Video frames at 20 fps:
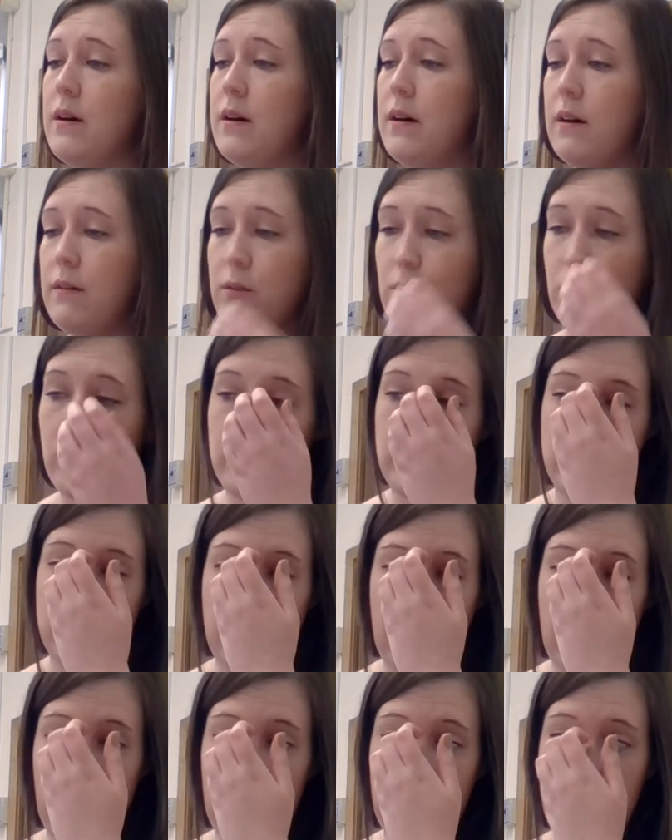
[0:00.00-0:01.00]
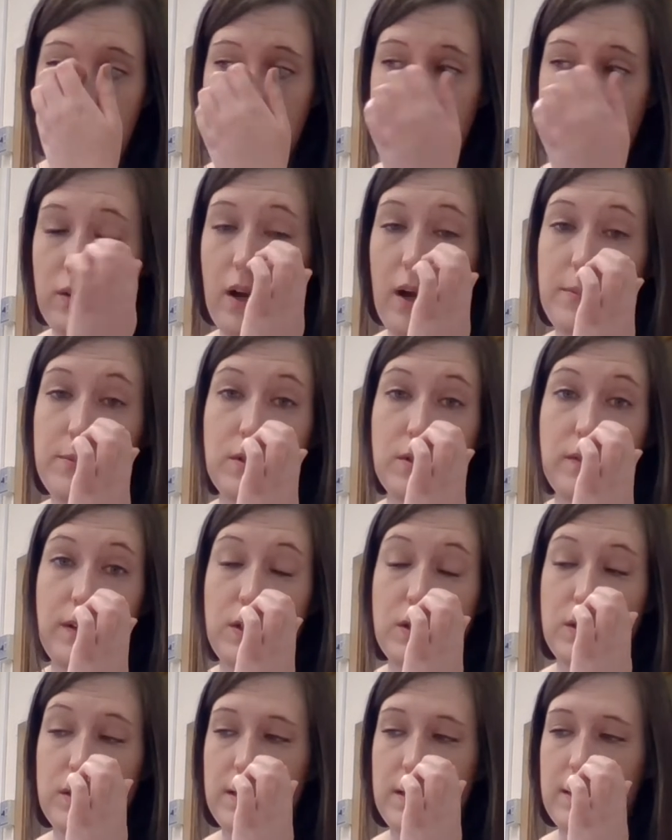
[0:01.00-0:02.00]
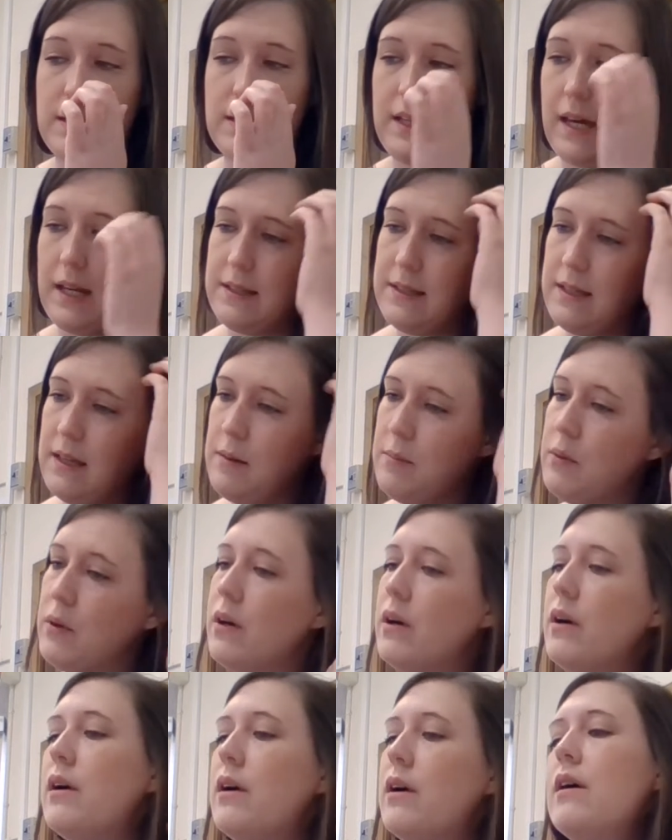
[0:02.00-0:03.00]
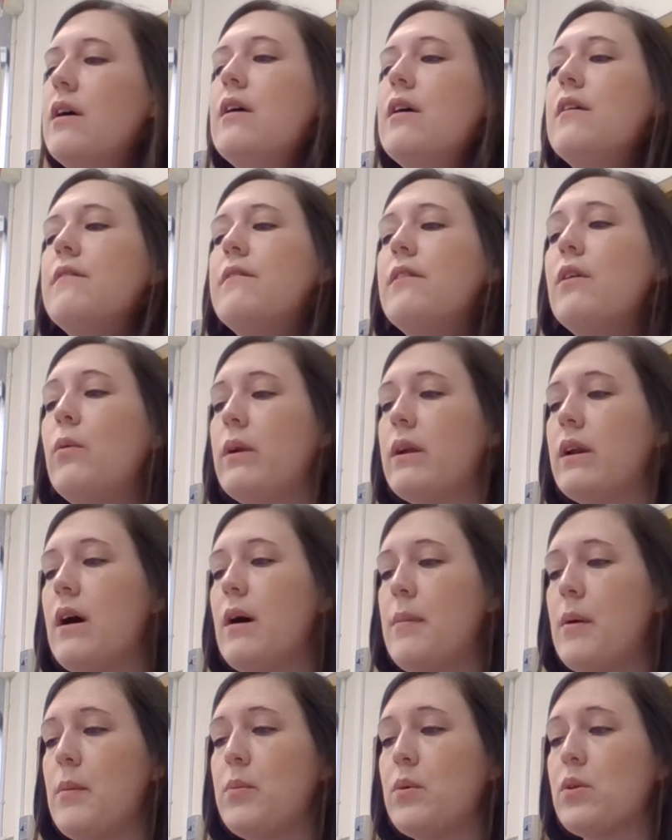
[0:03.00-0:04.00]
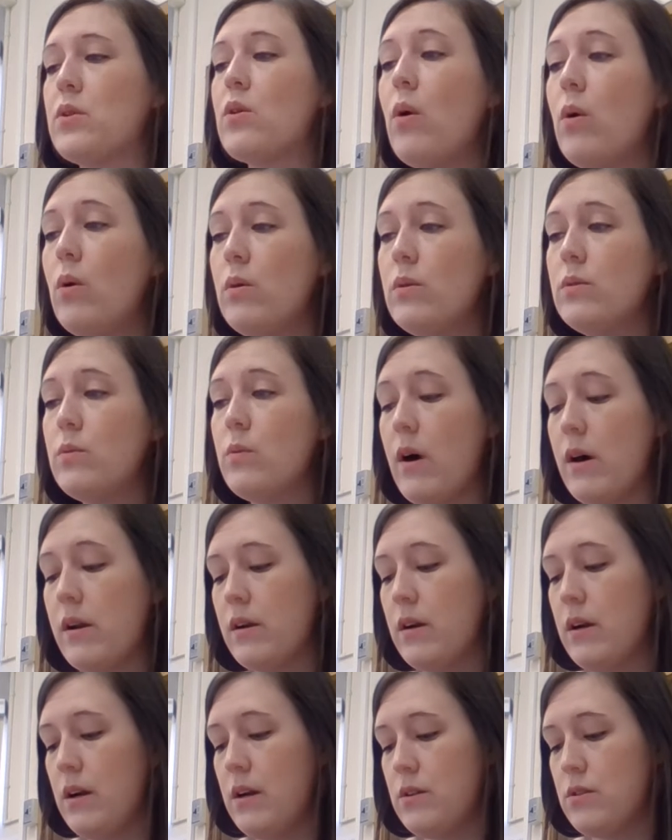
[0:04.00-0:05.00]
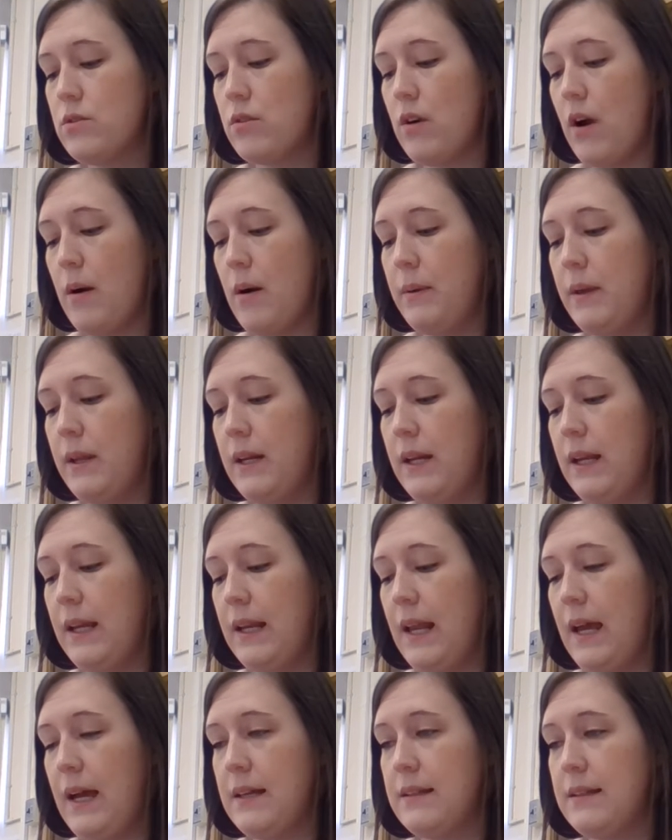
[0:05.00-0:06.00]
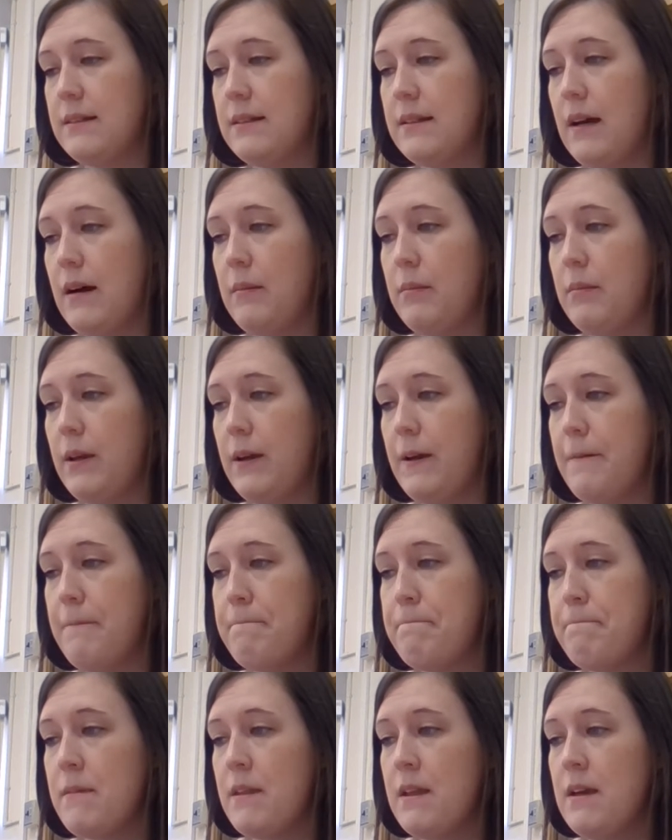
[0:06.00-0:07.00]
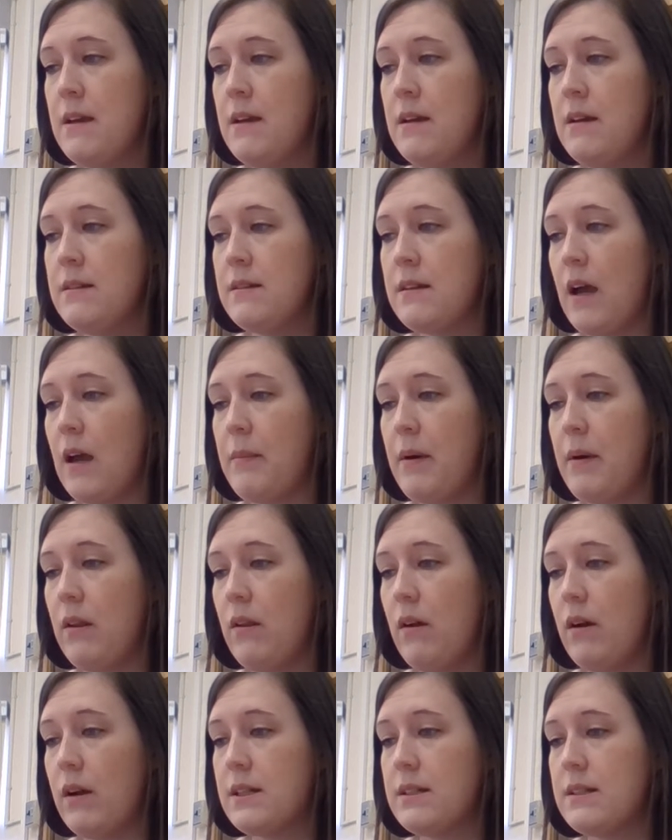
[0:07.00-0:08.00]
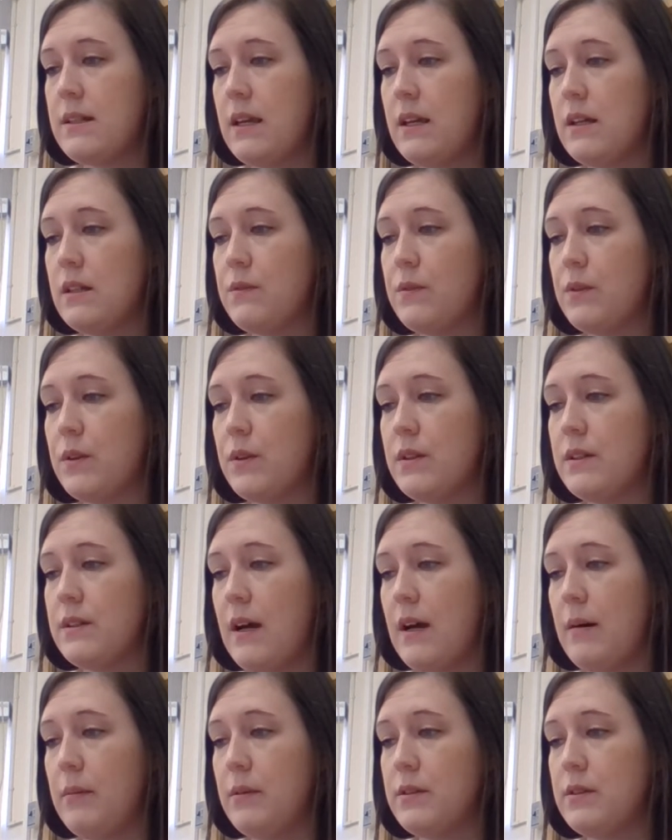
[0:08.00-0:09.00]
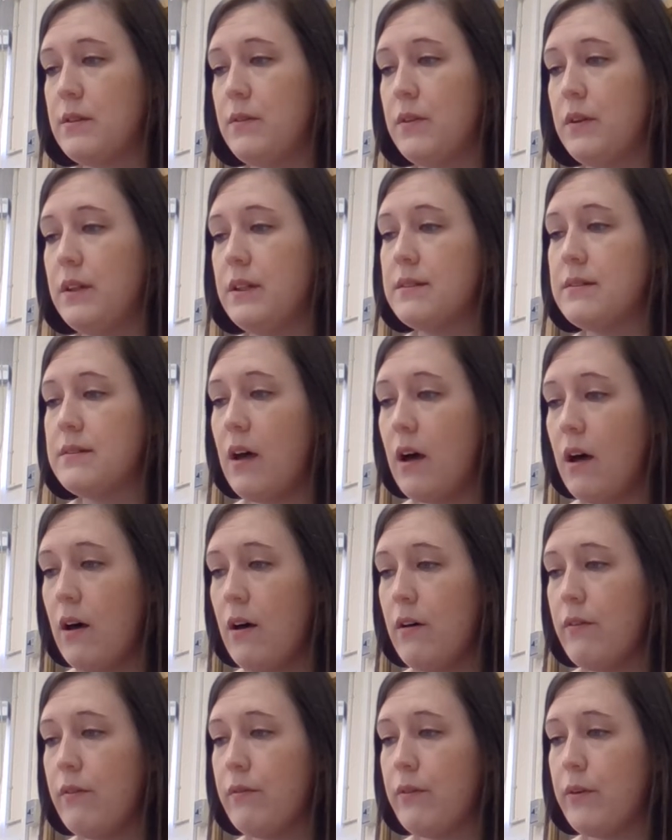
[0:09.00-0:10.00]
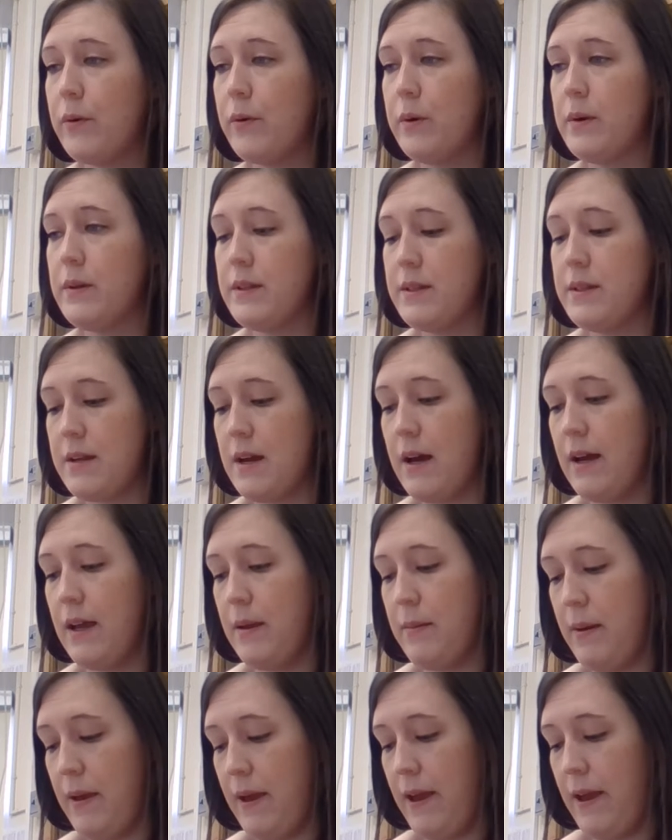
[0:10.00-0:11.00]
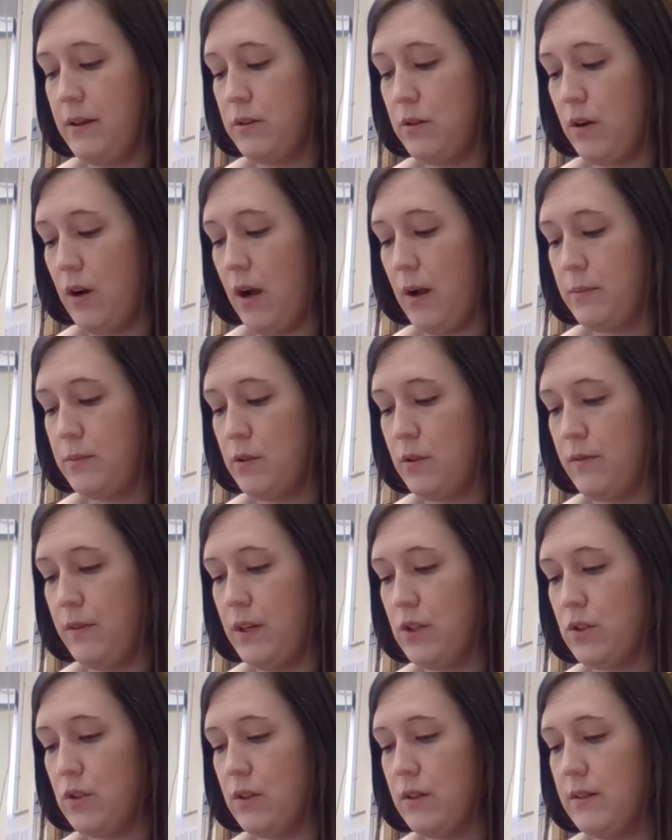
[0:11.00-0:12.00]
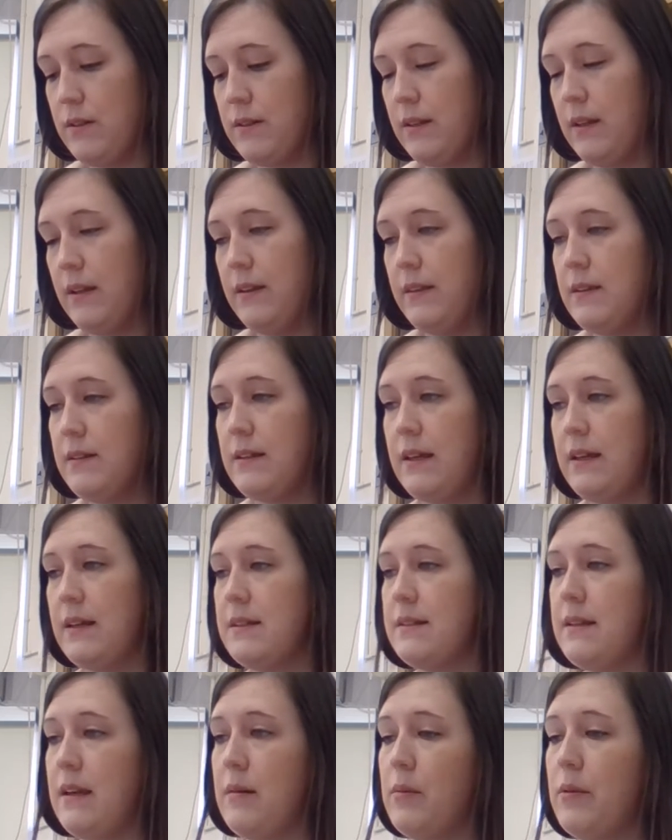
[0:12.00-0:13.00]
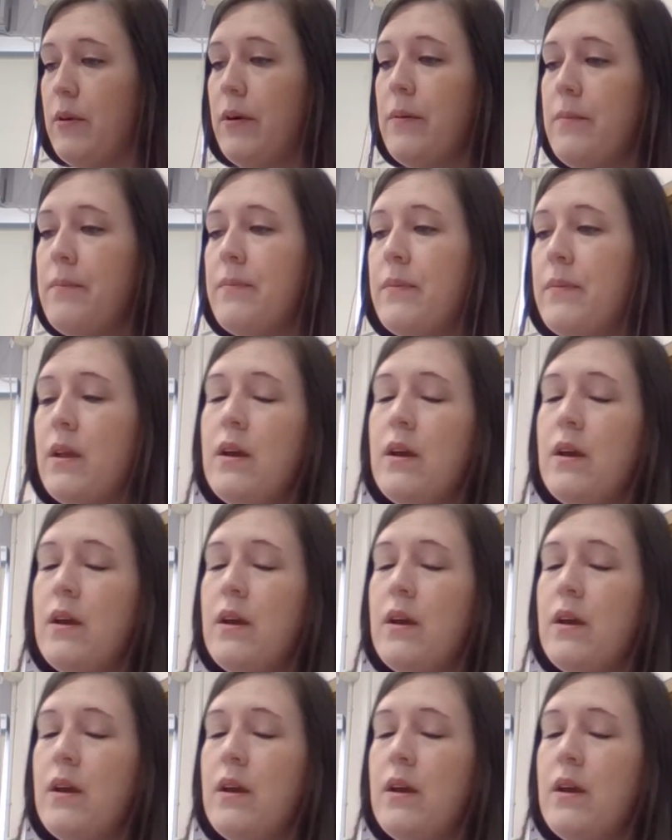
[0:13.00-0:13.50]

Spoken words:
record the time and your observations in the data table. Fill 1 cup up with cold water, drop in an antacid tablet, time how long it takes for the tablet to fully dissolve, record the time and your observations in the data table.